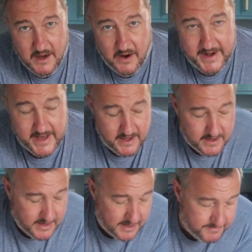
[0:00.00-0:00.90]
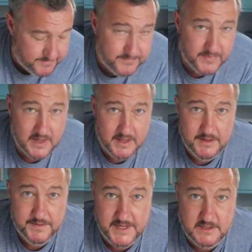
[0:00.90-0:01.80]
Hi there.
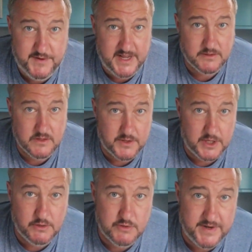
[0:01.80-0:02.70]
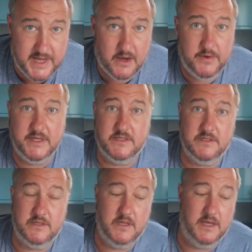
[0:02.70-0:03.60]
This video is not the usual video.
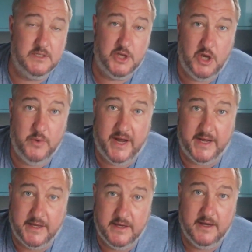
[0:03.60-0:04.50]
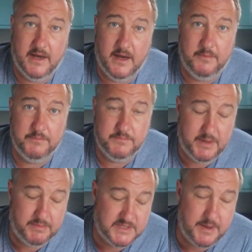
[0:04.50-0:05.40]
It's Q&A.
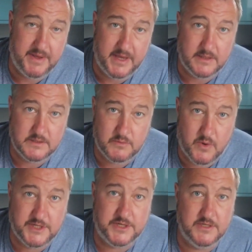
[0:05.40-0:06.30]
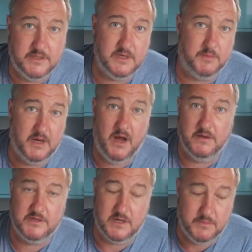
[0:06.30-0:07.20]
People have sent me in some questions. I'm going to
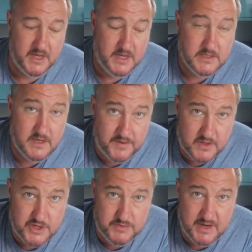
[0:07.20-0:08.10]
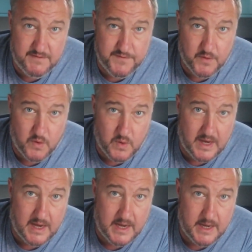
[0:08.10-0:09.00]
answer them. So if you tuned in for
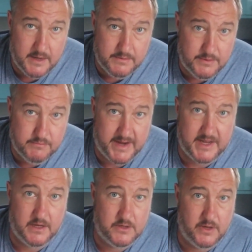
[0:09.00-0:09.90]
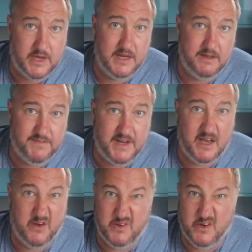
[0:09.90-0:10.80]
a regular cooking
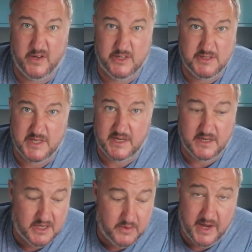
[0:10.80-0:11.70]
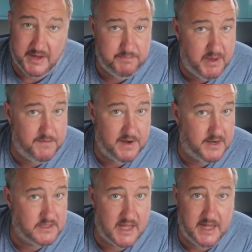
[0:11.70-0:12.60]
video and you're not interested in the Q&A, perfectly
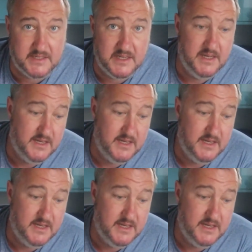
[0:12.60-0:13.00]
understand.